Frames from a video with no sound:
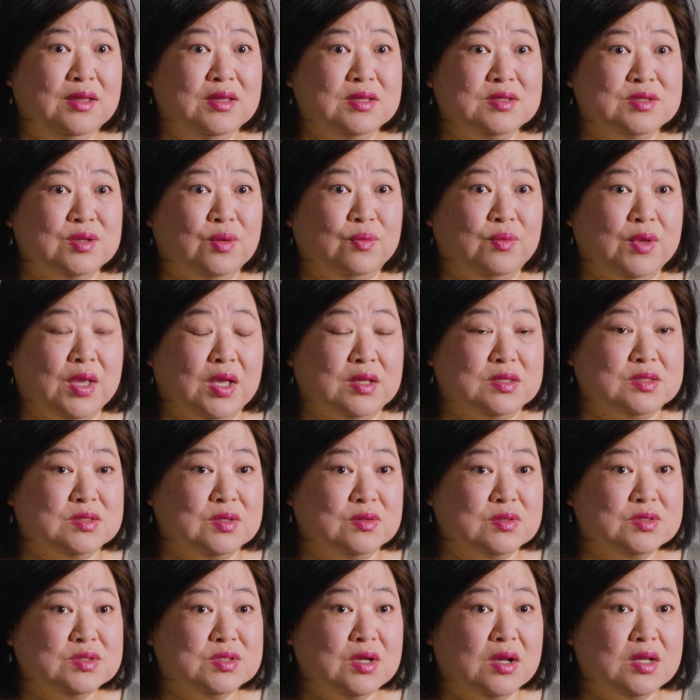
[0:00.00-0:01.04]
So we are
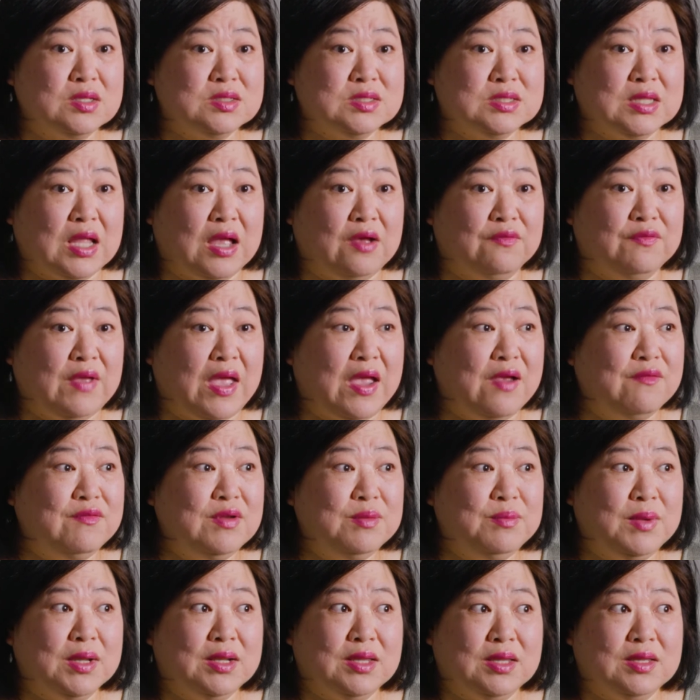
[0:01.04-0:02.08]
so short-staffed.
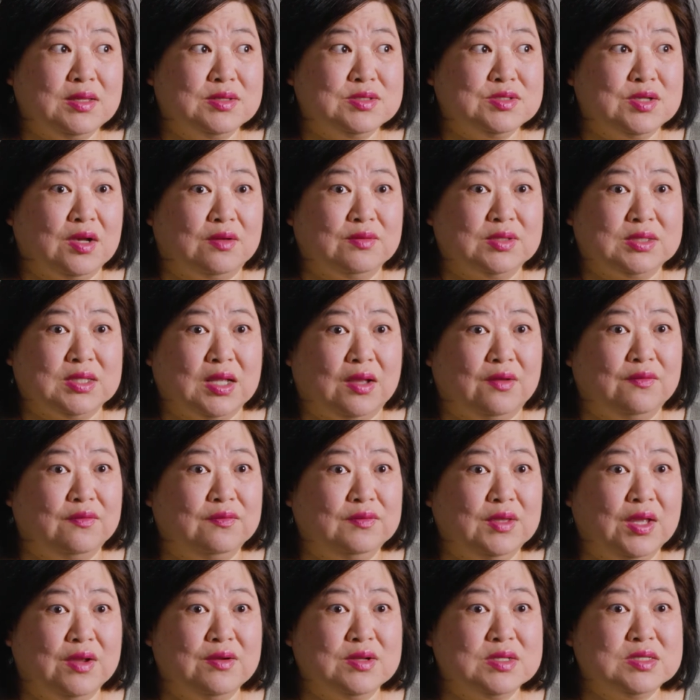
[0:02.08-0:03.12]
Everybody is
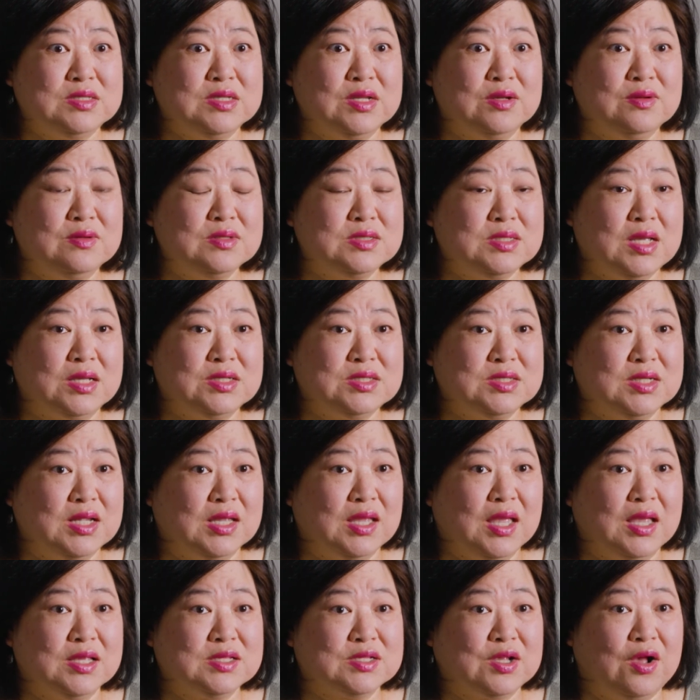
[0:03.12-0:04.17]
short-staffed. There is no such
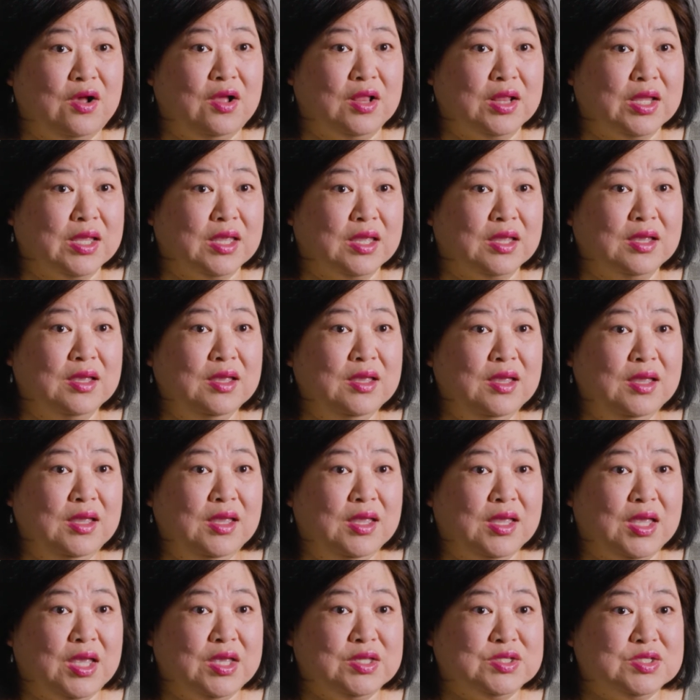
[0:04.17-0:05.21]
thing as calling
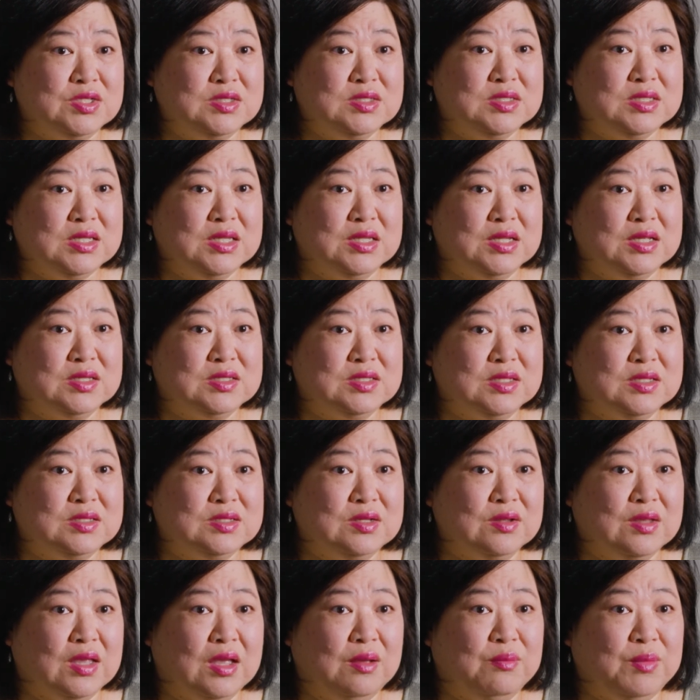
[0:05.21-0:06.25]
agency nurses
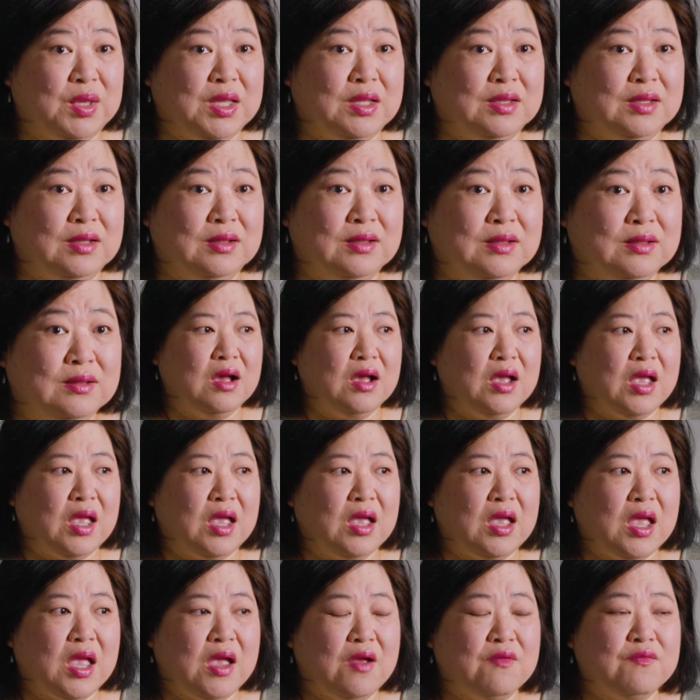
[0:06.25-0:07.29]
to come
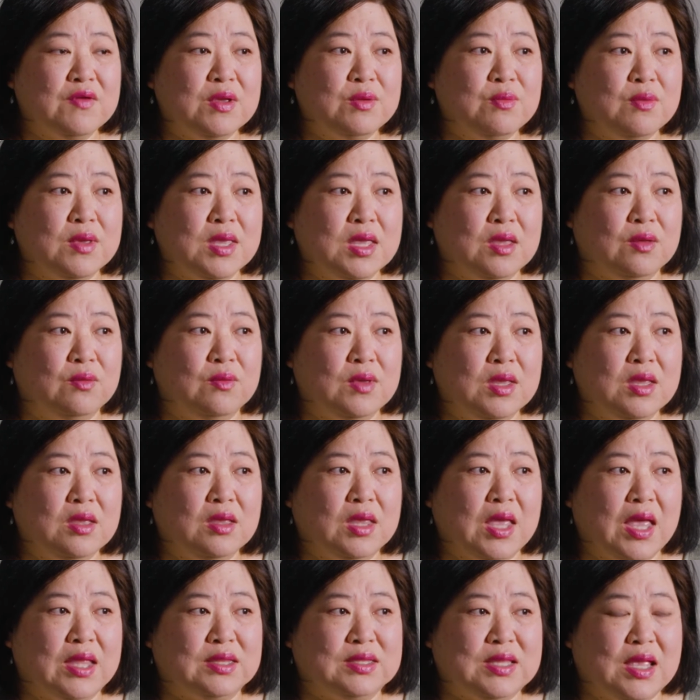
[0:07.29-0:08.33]
in. Every week we
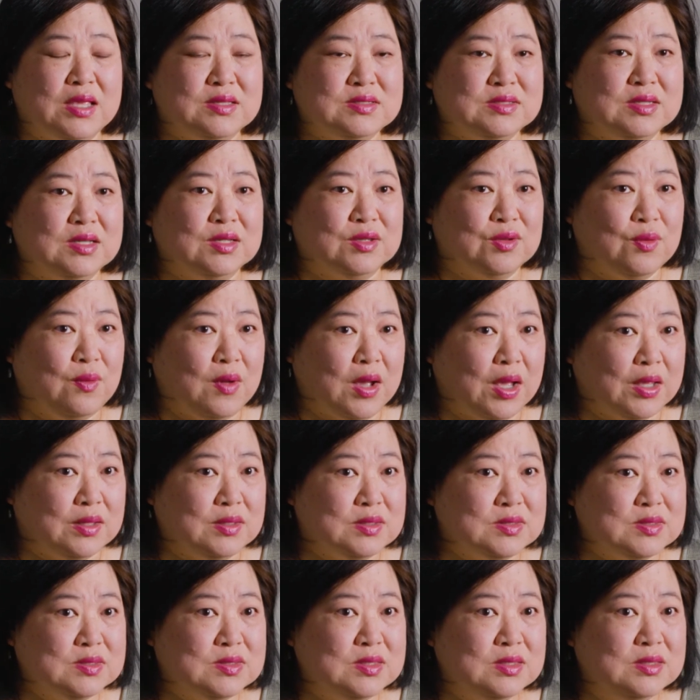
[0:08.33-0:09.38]
get tested
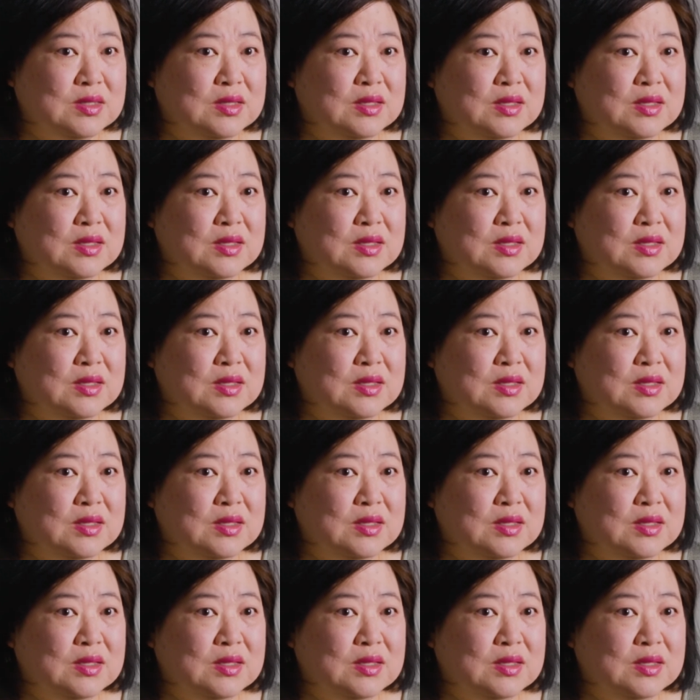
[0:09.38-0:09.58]
twice.